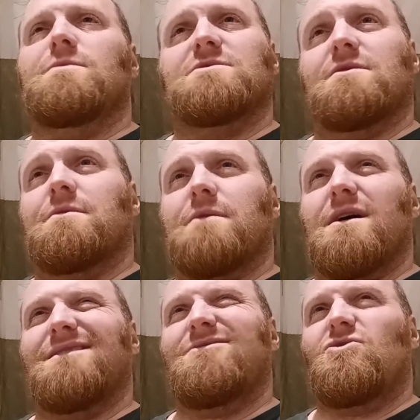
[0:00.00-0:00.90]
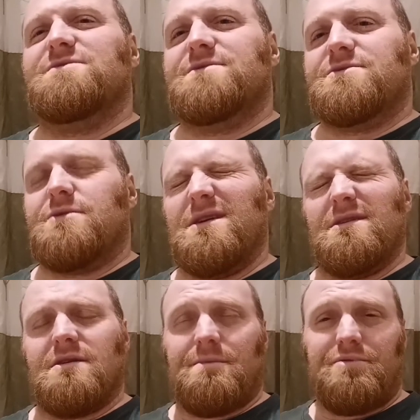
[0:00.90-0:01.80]
like a cross
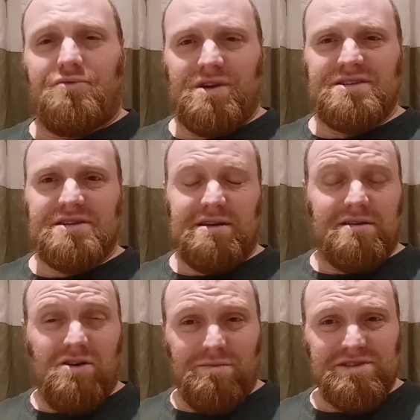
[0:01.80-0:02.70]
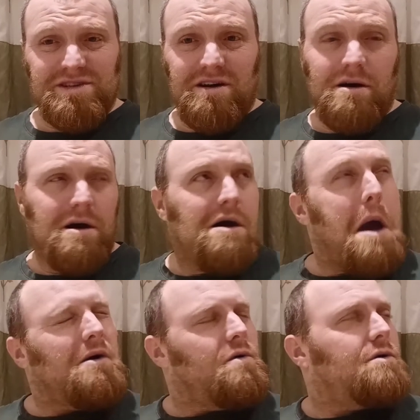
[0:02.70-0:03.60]
between a priest and a commissar,
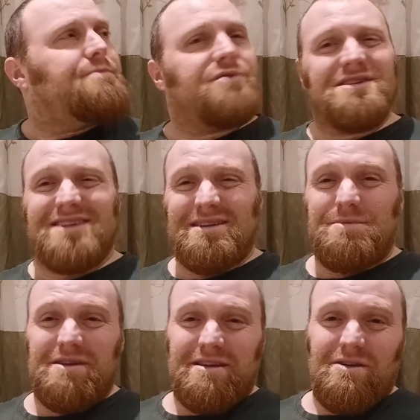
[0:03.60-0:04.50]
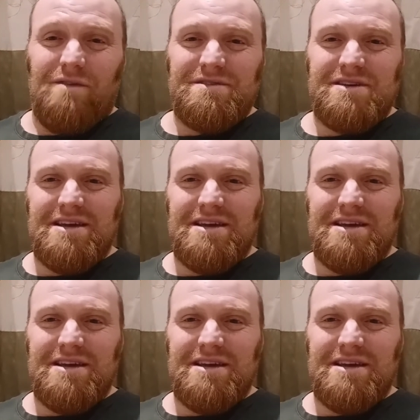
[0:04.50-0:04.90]
or a priest and a political officer.